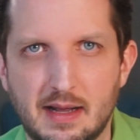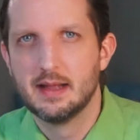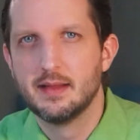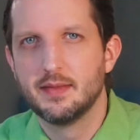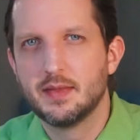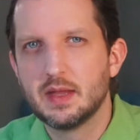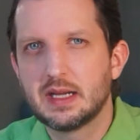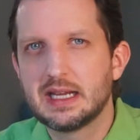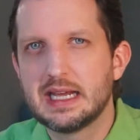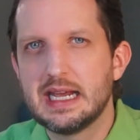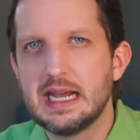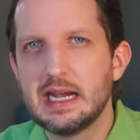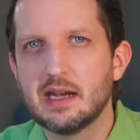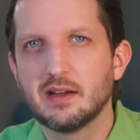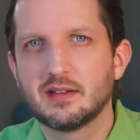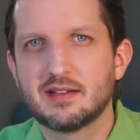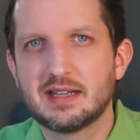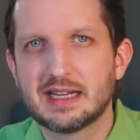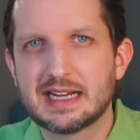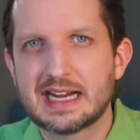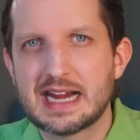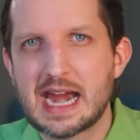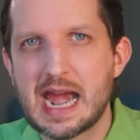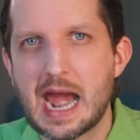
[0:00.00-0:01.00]
The key is to
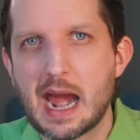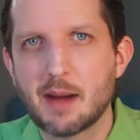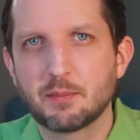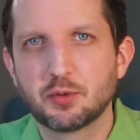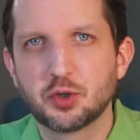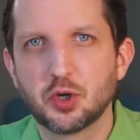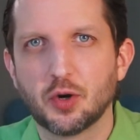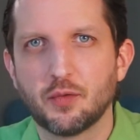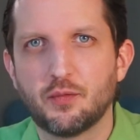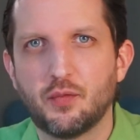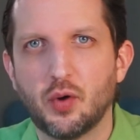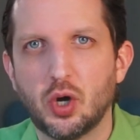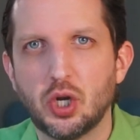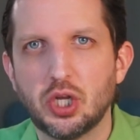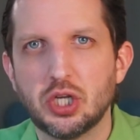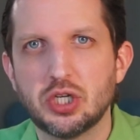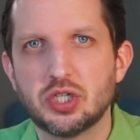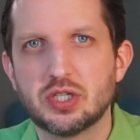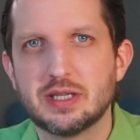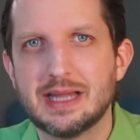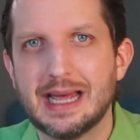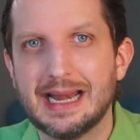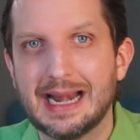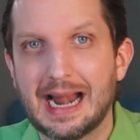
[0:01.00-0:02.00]
capture
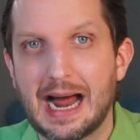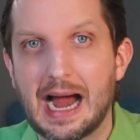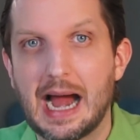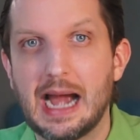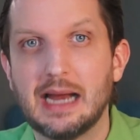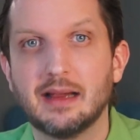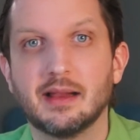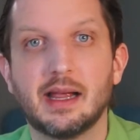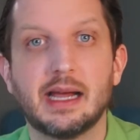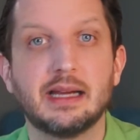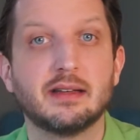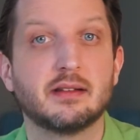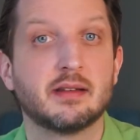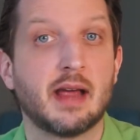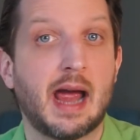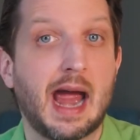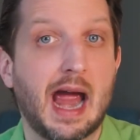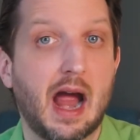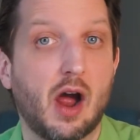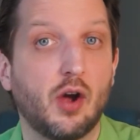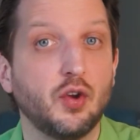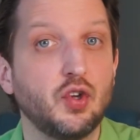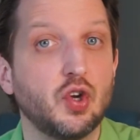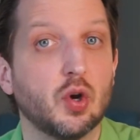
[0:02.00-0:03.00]
footage that highlights
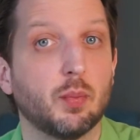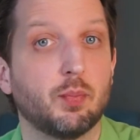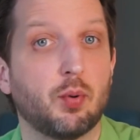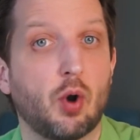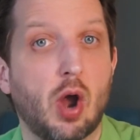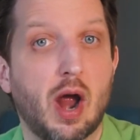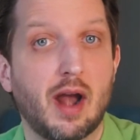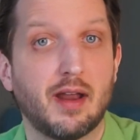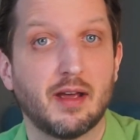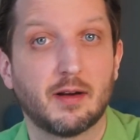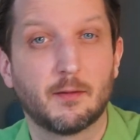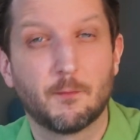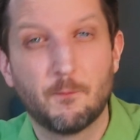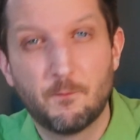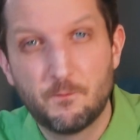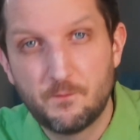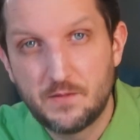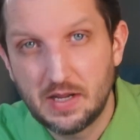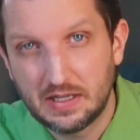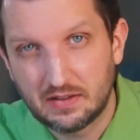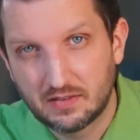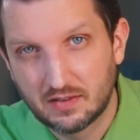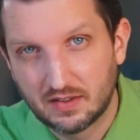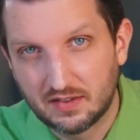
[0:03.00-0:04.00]
how your product
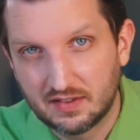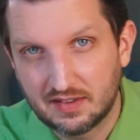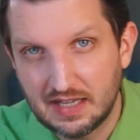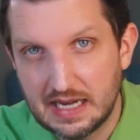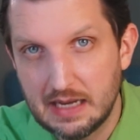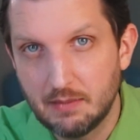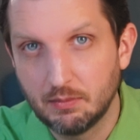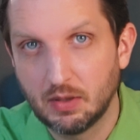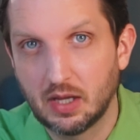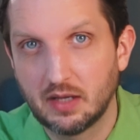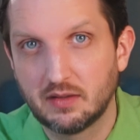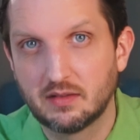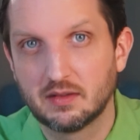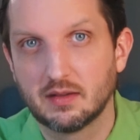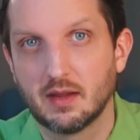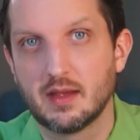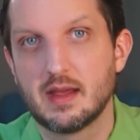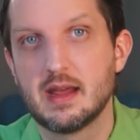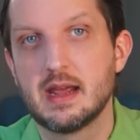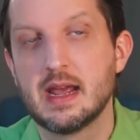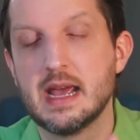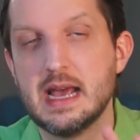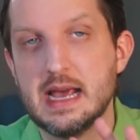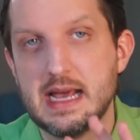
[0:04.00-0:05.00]
fits
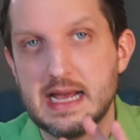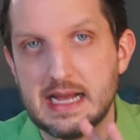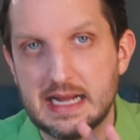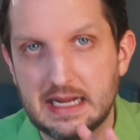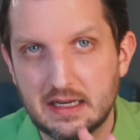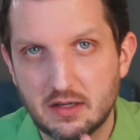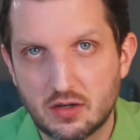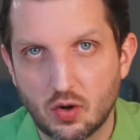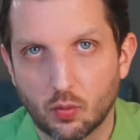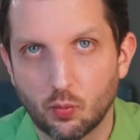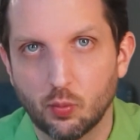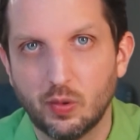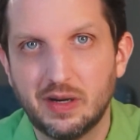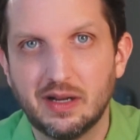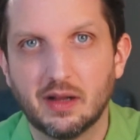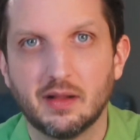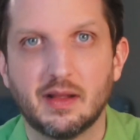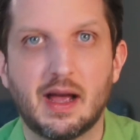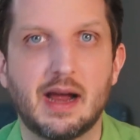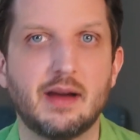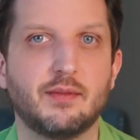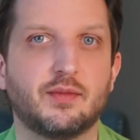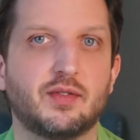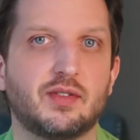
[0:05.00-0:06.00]
seamlessly into
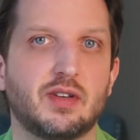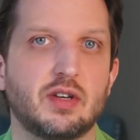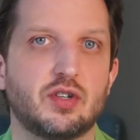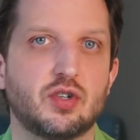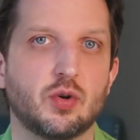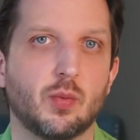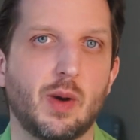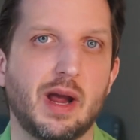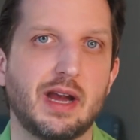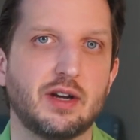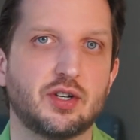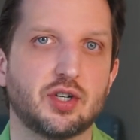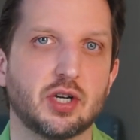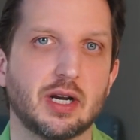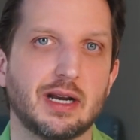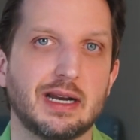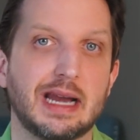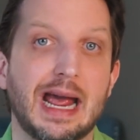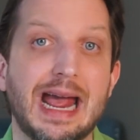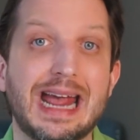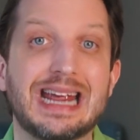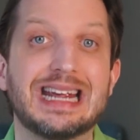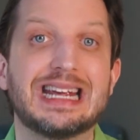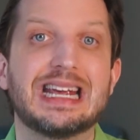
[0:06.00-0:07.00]
real-life situation
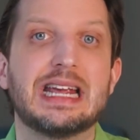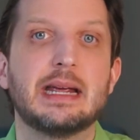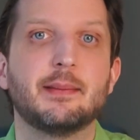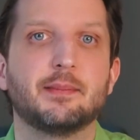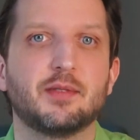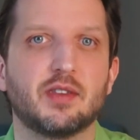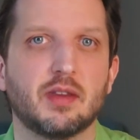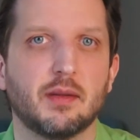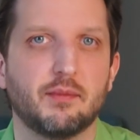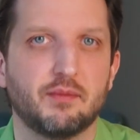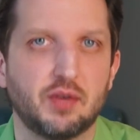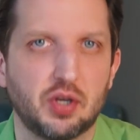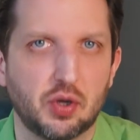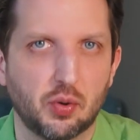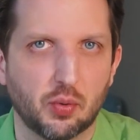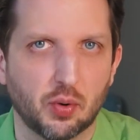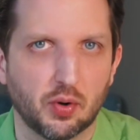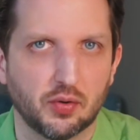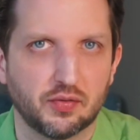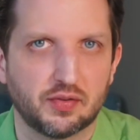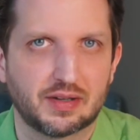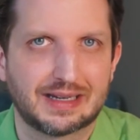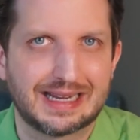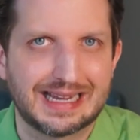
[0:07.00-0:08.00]
and keeps the
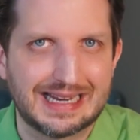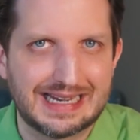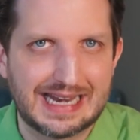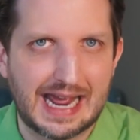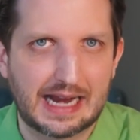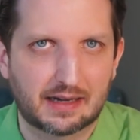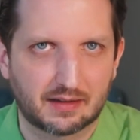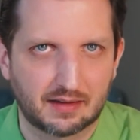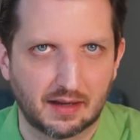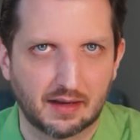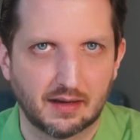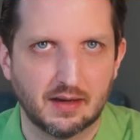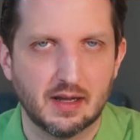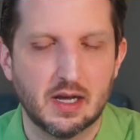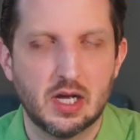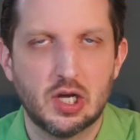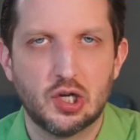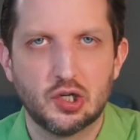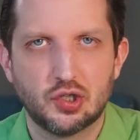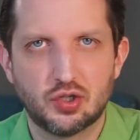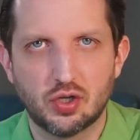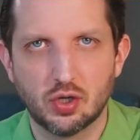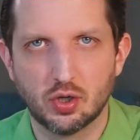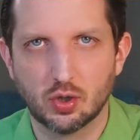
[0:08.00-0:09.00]
viewers connected
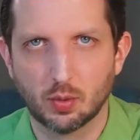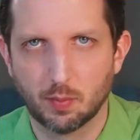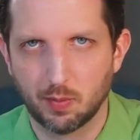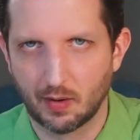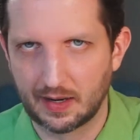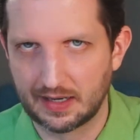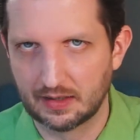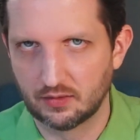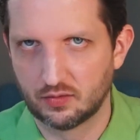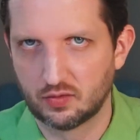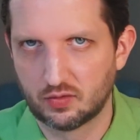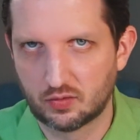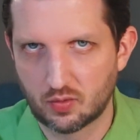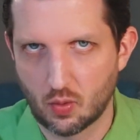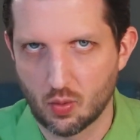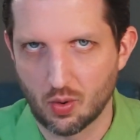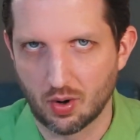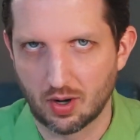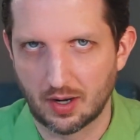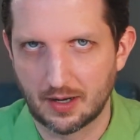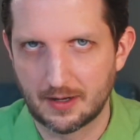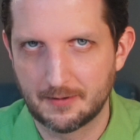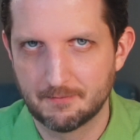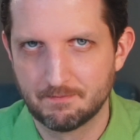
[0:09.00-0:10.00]
to your brand
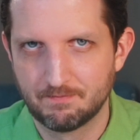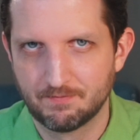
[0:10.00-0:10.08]
story.